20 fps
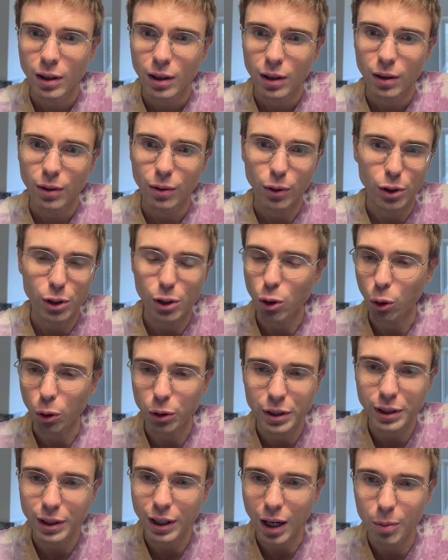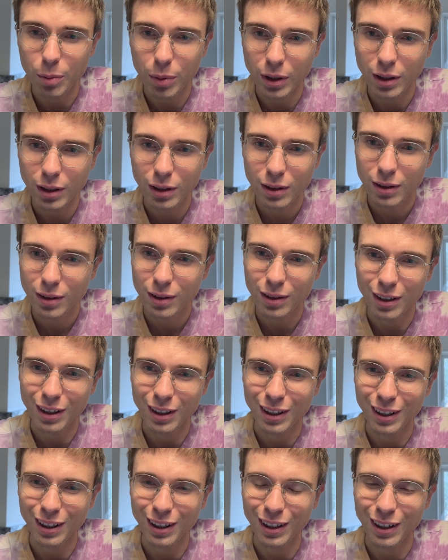for the holding company?
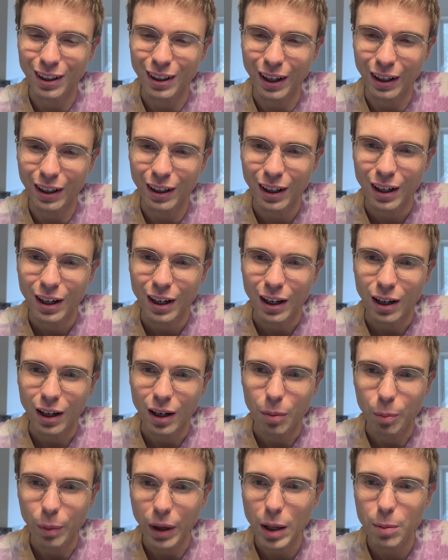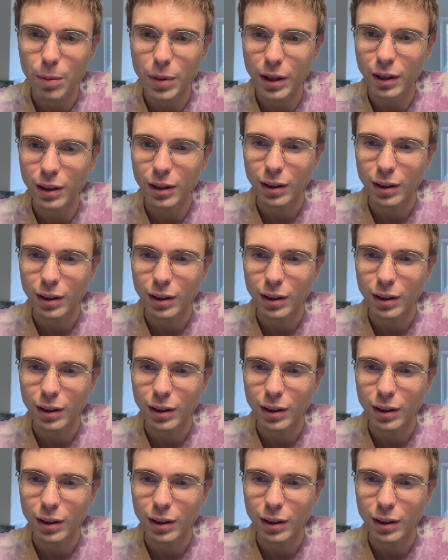Maybe